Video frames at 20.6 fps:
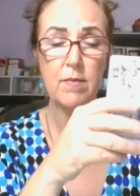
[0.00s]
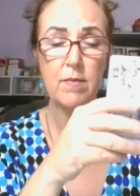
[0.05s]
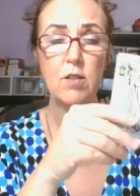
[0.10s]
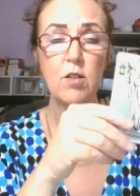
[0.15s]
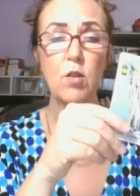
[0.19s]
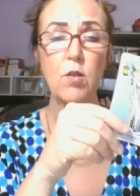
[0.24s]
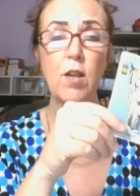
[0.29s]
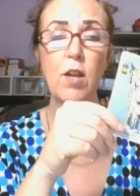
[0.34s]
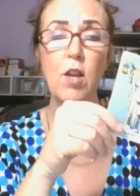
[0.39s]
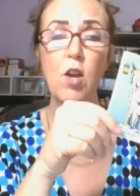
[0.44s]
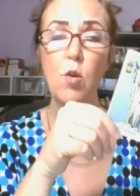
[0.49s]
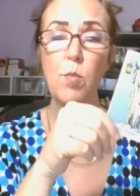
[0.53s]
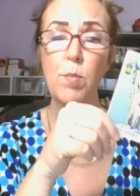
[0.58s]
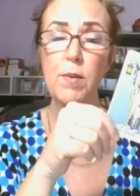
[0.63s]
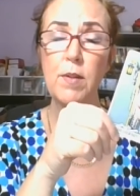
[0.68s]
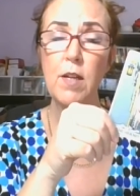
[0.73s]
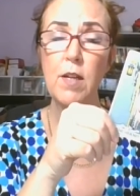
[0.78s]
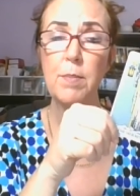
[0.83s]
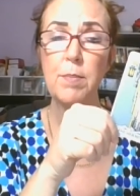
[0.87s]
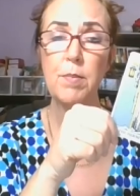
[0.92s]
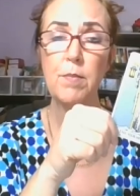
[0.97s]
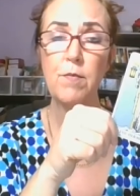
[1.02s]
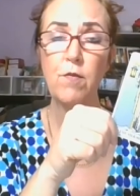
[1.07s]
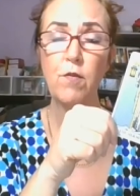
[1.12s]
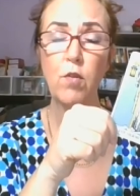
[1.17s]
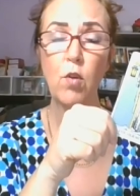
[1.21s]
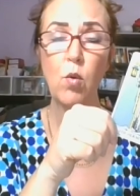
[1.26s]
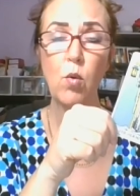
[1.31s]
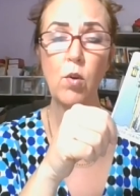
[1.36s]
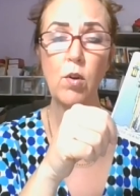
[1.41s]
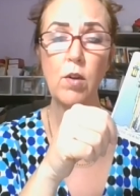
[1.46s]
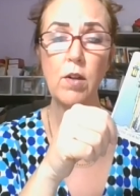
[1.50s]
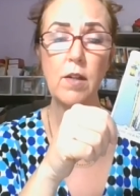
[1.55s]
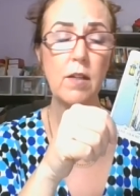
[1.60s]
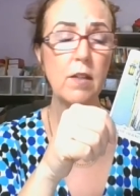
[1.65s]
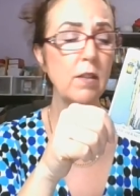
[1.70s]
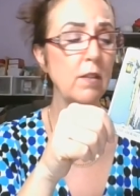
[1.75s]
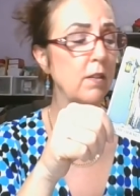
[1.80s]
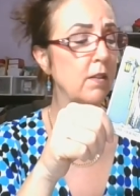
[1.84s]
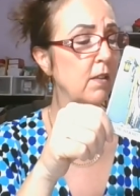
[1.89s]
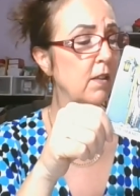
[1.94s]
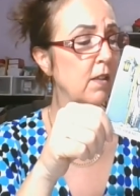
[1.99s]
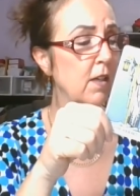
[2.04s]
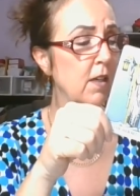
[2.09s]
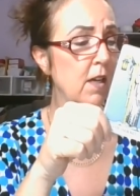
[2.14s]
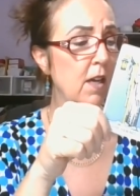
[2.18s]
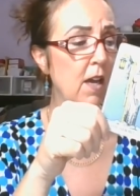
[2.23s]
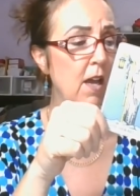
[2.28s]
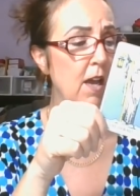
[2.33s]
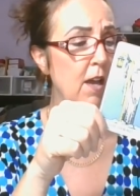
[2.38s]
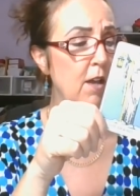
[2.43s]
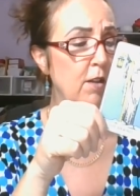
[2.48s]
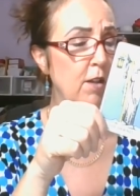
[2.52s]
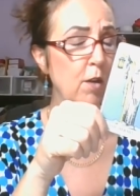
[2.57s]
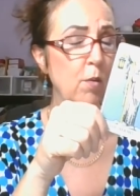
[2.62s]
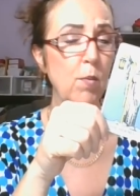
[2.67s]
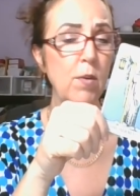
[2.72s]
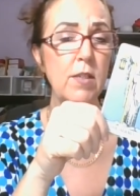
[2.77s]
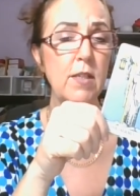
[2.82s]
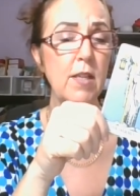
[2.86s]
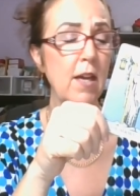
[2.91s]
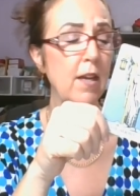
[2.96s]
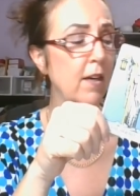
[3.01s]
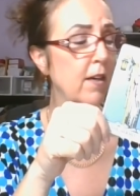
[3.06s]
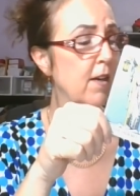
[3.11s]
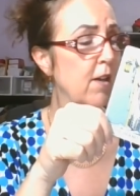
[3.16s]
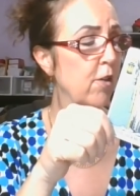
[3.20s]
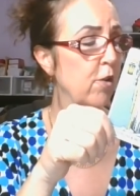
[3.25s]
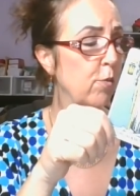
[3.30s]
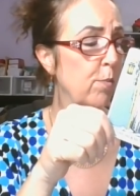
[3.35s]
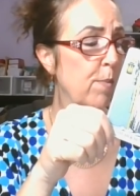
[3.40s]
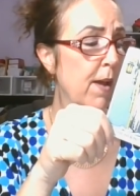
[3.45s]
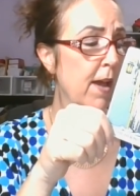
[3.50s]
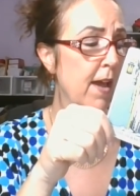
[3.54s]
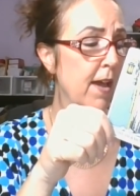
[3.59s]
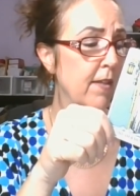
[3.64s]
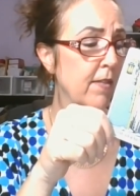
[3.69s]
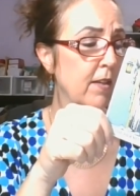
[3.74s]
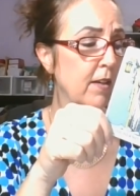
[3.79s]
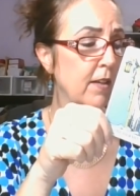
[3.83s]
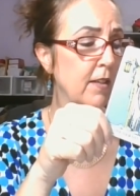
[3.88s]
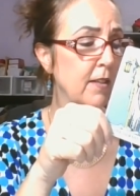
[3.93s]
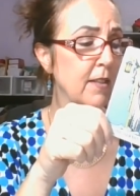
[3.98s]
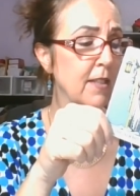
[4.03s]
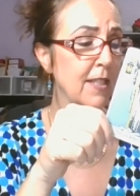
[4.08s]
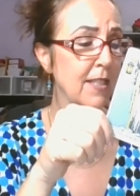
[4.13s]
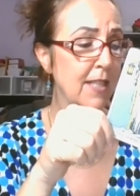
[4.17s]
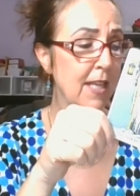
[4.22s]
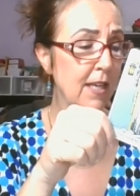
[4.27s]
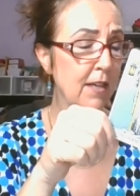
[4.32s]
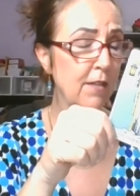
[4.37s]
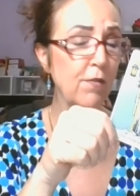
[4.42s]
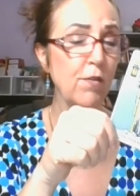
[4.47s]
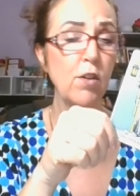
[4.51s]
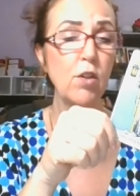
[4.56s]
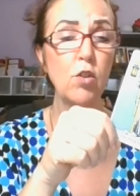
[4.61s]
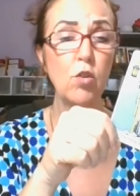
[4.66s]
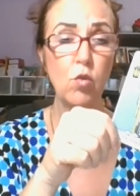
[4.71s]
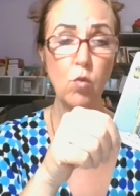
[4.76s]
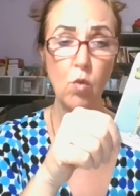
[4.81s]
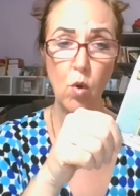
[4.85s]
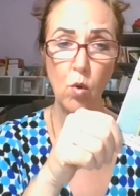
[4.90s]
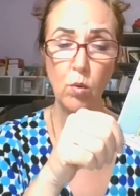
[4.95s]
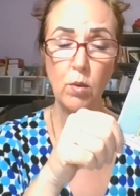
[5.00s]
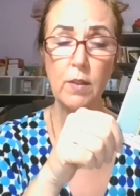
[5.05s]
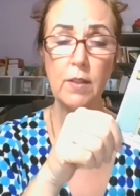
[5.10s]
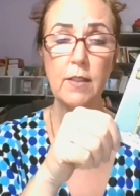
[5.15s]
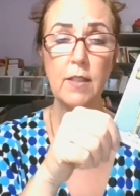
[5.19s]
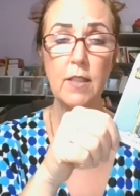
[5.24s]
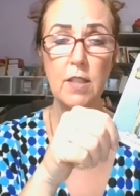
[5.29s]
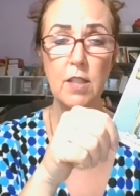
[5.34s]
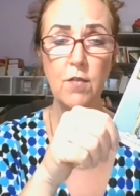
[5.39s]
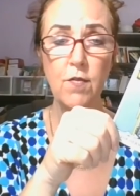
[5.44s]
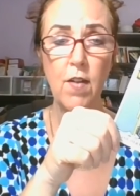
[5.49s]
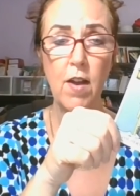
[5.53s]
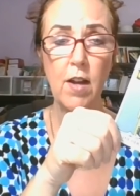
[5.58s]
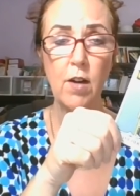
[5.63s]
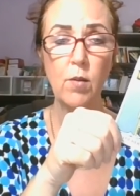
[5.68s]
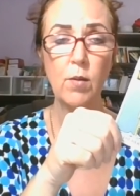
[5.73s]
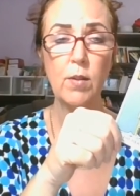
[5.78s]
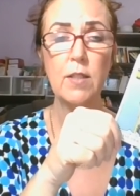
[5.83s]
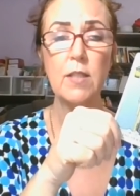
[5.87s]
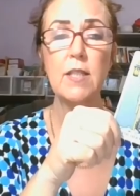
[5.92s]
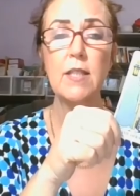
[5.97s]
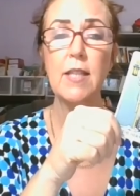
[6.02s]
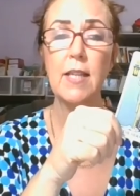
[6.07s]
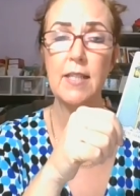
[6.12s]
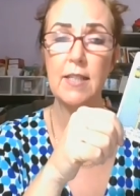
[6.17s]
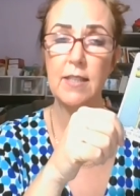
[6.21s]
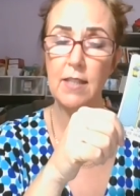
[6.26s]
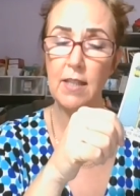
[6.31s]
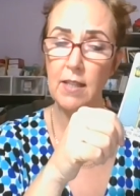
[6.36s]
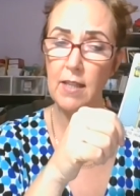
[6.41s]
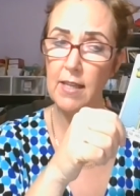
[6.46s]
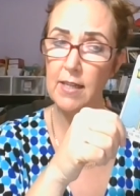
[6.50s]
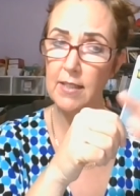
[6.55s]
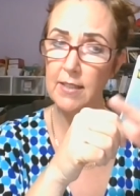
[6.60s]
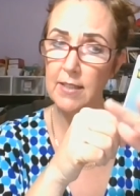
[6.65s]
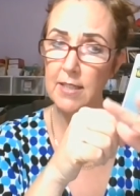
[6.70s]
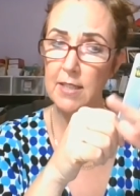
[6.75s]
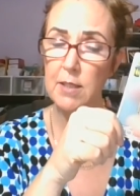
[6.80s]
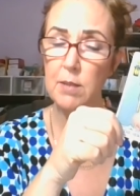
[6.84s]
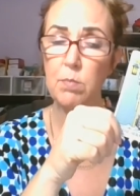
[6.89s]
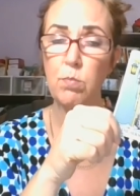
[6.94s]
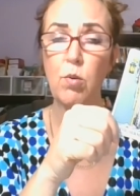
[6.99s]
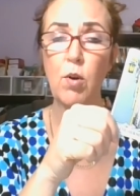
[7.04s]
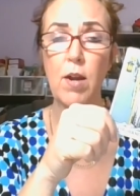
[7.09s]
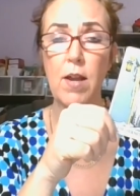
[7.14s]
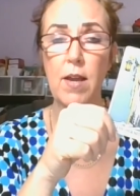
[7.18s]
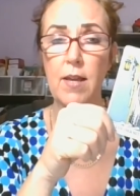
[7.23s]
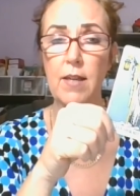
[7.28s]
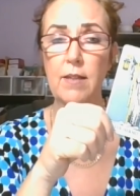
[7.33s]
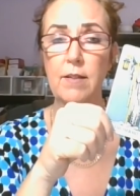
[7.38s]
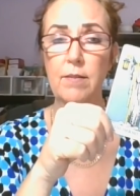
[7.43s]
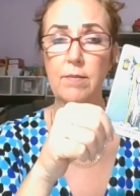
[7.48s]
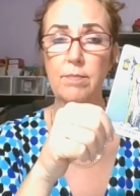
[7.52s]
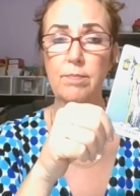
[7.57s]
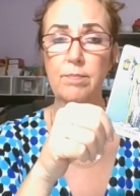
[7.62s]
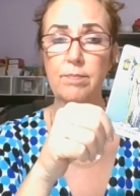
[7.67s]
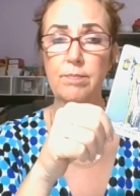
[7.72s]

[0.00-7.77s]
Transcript: So they opened up Florida, and they went down another path. And instead of controlling this virus, they let it spread.